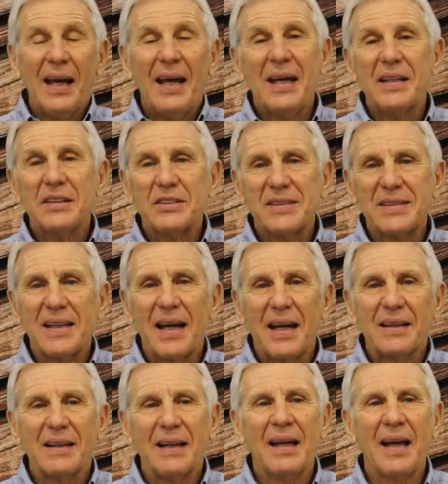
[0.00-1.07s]
is
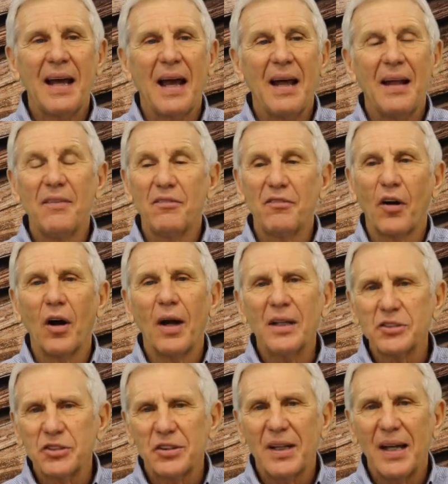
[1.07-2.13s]
that for
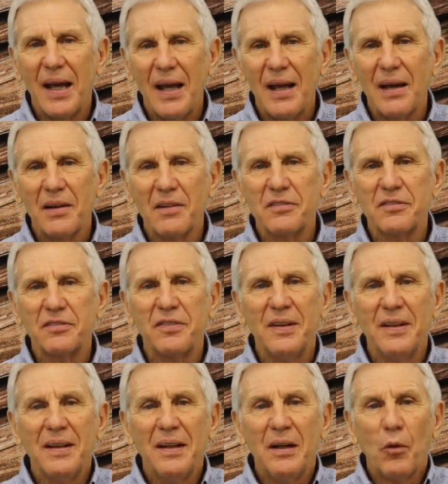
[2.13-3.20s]
us to have
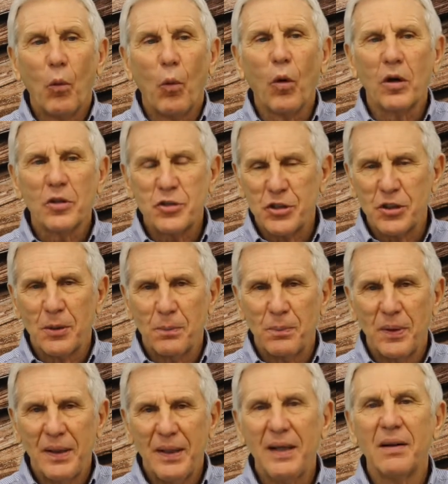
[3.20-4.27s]
worship
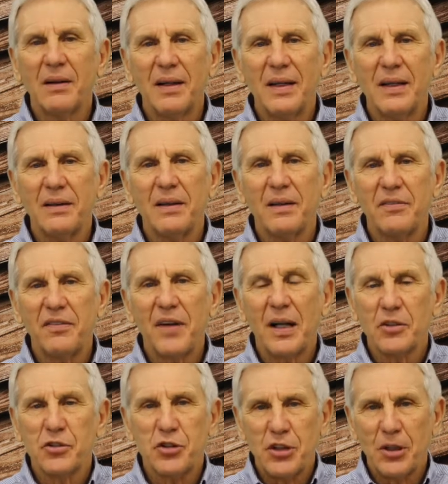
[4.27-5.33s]
here in the
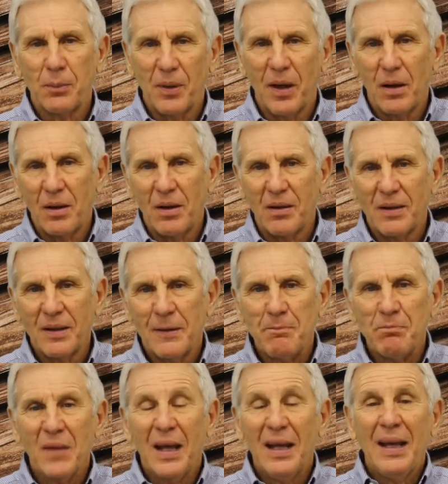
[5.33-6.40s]
fellowship hall,
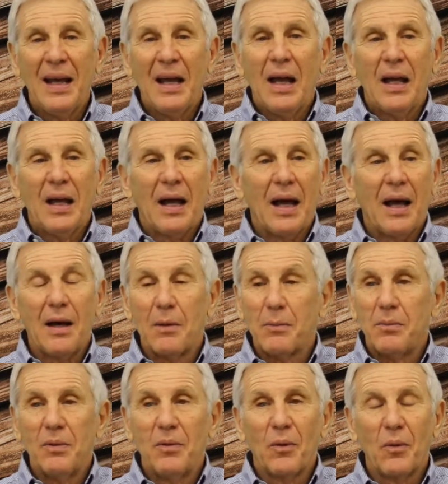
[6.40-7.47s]
uh,
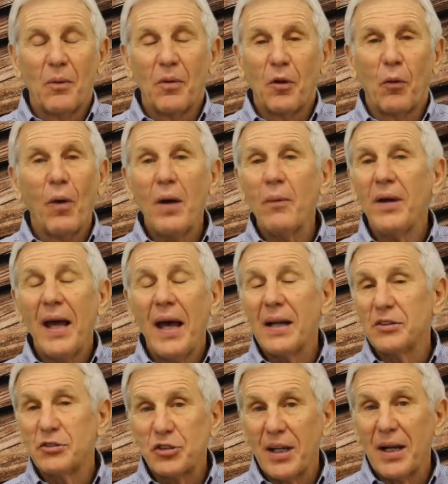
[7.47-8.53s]
the way we had
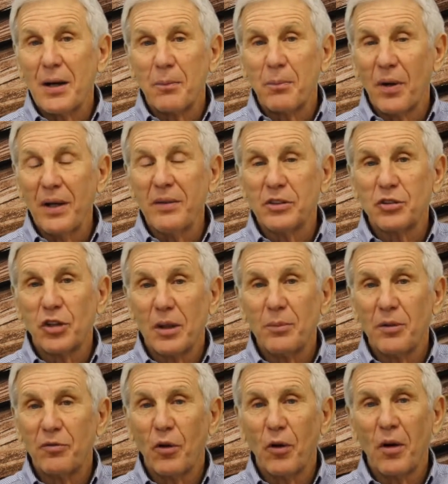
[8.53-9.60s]
it set up previously
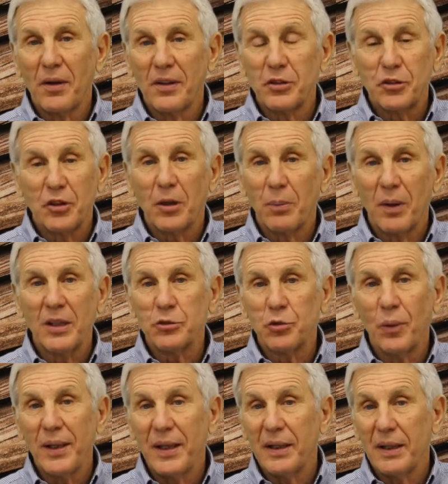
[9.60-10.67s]
before all this took place,
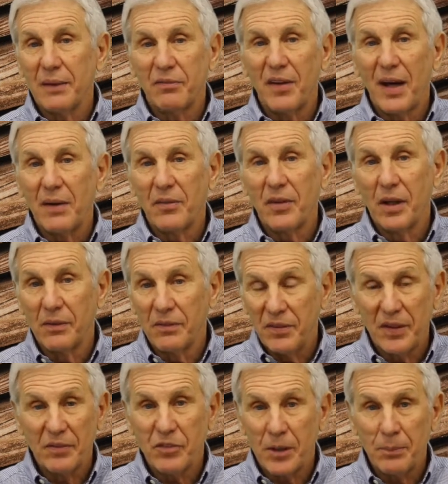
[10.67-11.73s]
we could get
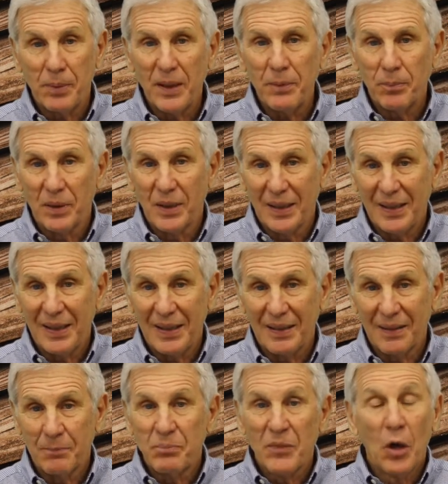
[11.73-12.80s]
550 people in
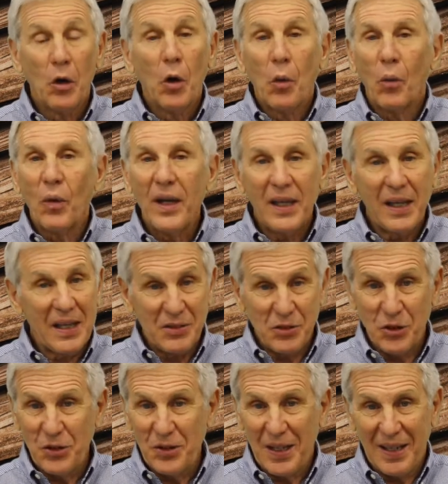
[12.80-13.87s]
here. We can't
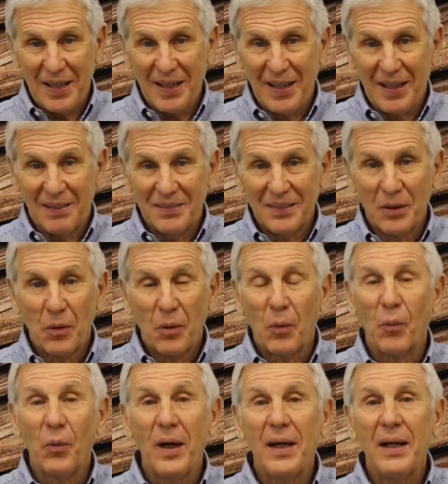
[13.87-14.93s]
do that now.
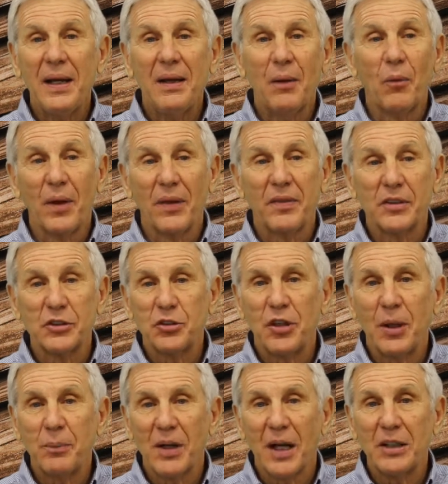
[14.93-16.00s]
We, with the
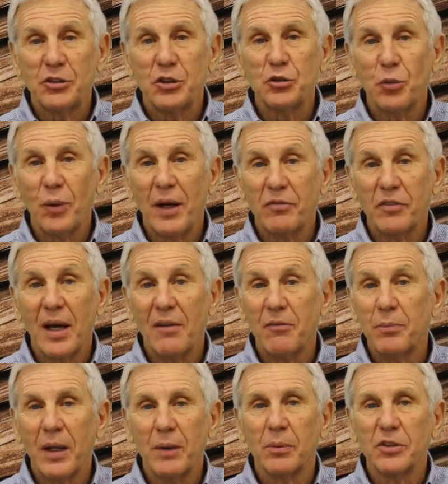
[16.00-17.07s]
stipulations, we have to
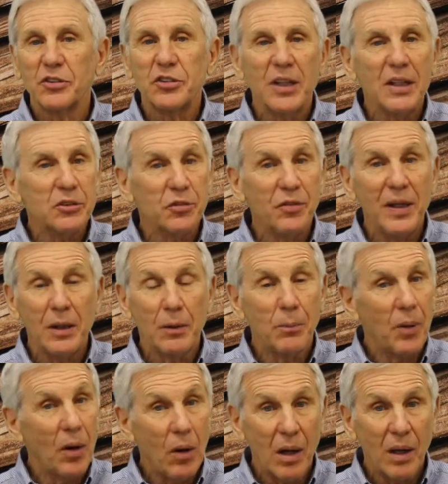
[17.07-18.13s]
have people six feet
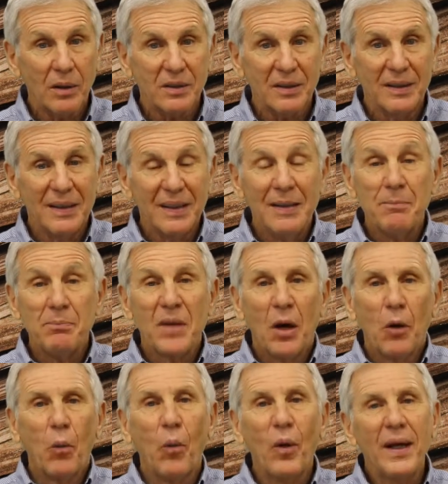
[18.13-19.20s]
apart
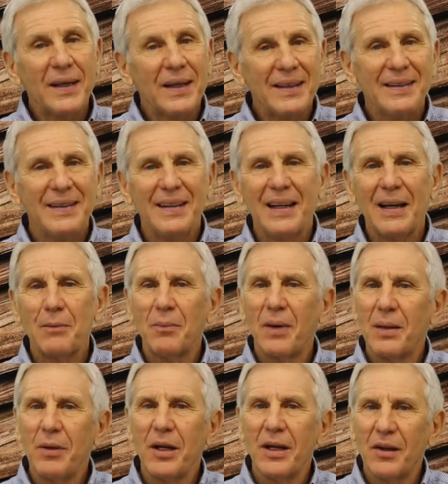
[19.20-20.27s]
we can get
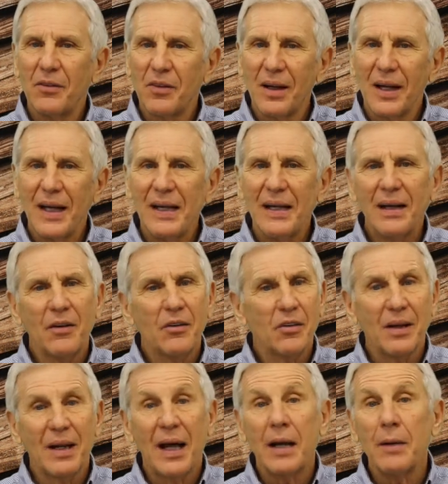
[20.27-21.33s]
maybe 180,
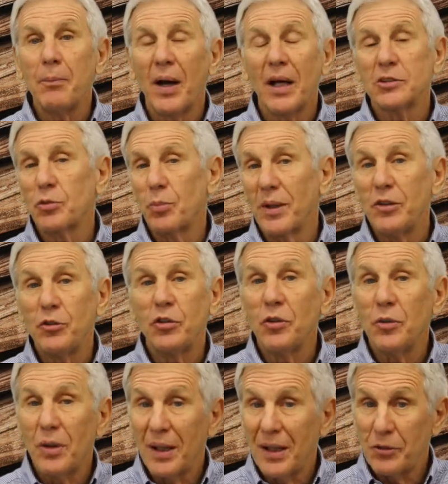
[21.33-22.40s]
190, possibly
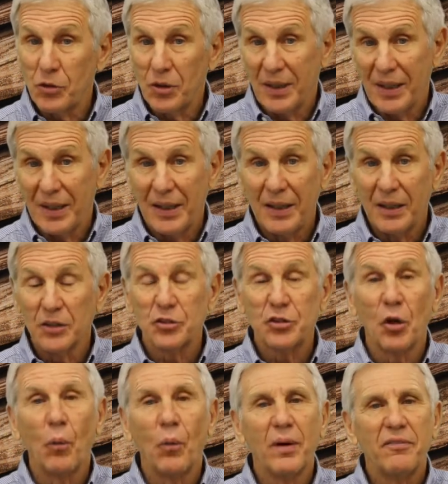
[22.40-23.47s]
200 in here.
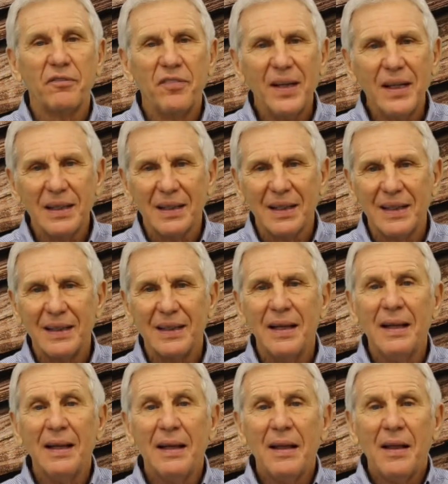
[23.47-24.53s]
So we're feeling
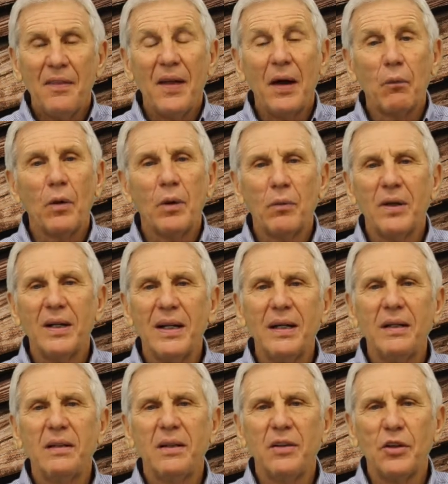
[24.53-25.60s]
that we would
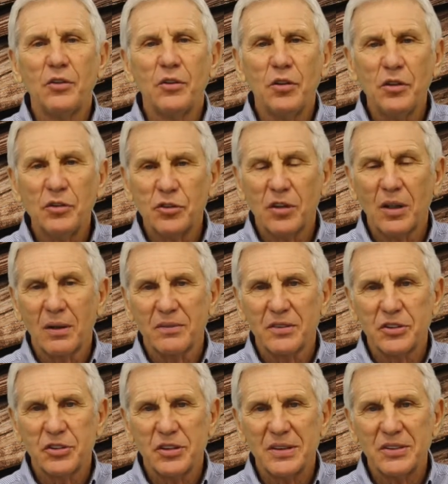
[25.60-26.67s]
need to do two
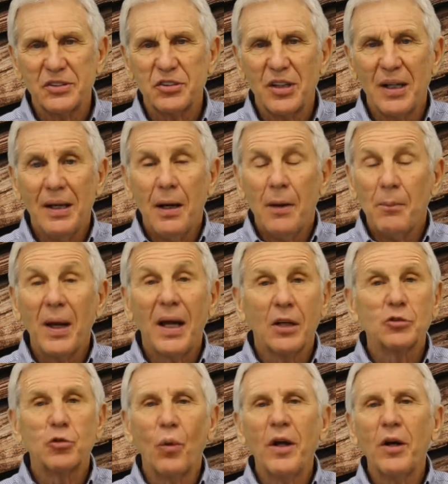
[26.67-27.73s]
services
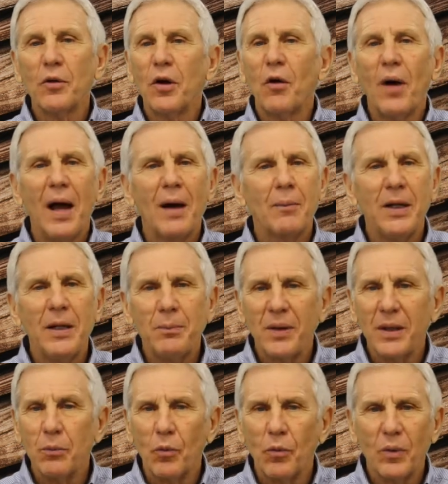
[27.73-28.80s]
because we don't know how many
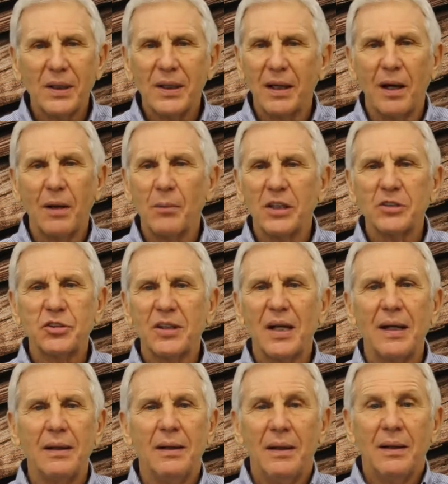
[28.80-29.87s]
people would come. Let's
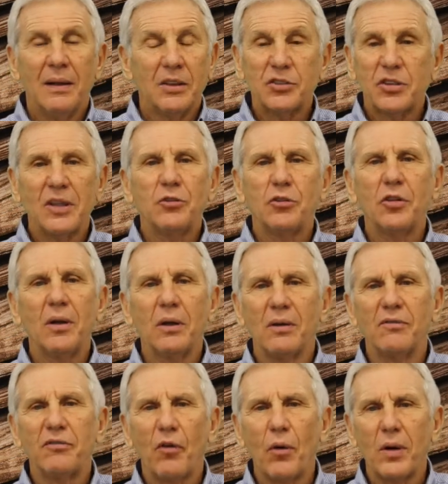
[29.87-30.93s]
say, let's say
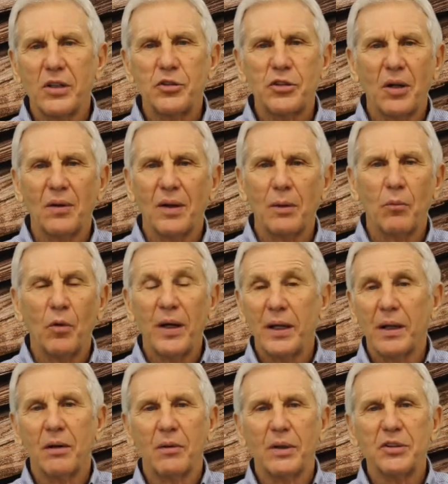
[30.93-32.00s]
240 showed up and we
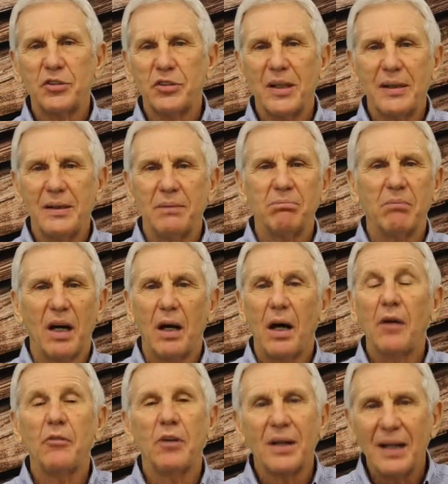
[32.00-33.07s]
could only seat
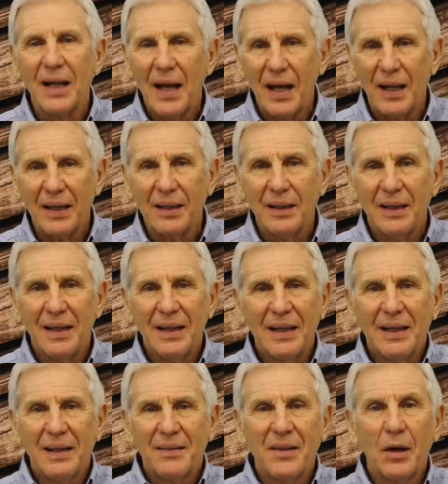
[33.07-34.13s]
190.
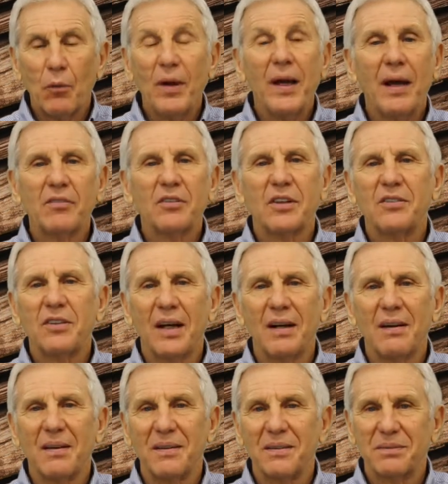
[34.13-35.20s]
Then we have to
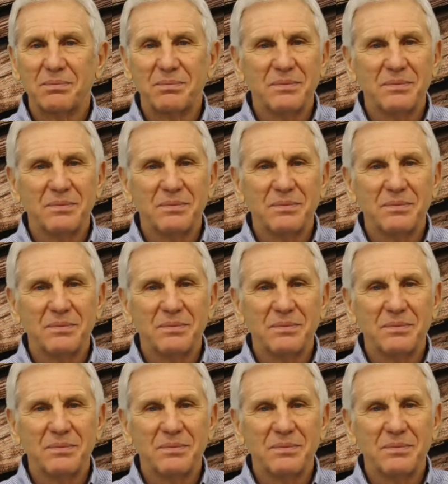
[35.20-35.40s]
tell